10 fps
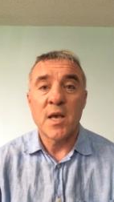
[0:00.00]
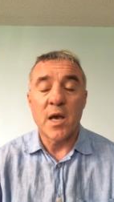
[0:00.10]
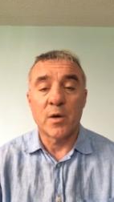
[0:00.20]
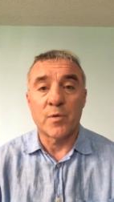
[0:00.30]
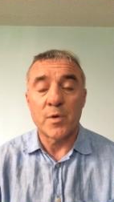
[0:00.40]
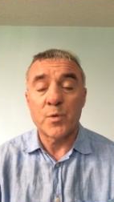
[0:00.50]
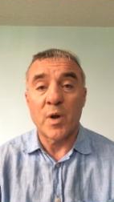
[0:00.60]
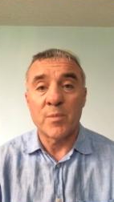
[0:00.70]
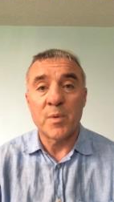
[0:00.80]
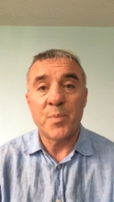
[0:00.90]
And over a
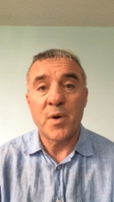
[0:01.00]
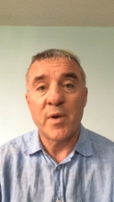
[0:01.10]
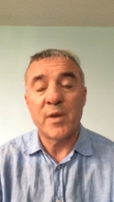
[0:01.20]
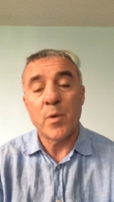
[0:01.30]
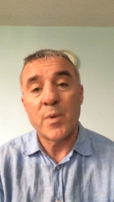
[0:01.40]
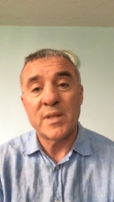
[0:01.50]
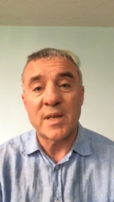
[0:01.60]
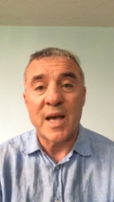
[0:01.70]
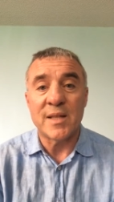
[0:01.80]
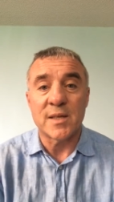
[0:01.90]
12 month period, we went
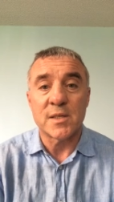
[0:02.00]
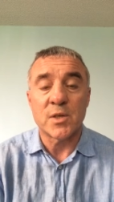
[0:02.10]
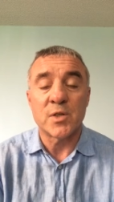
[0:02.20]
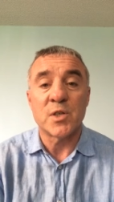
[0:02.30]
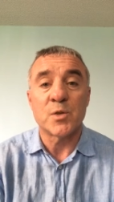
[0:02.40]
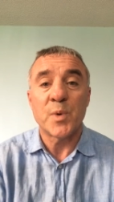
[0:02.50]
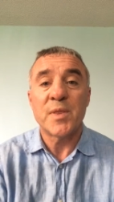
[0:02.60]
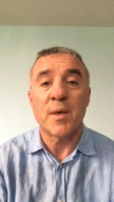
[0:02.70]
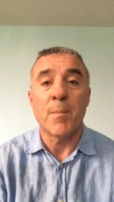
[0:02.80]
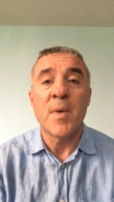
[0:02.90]
and had the discussions
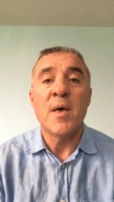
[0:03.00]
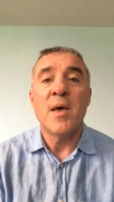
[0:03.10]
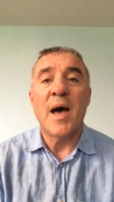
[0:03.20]
with them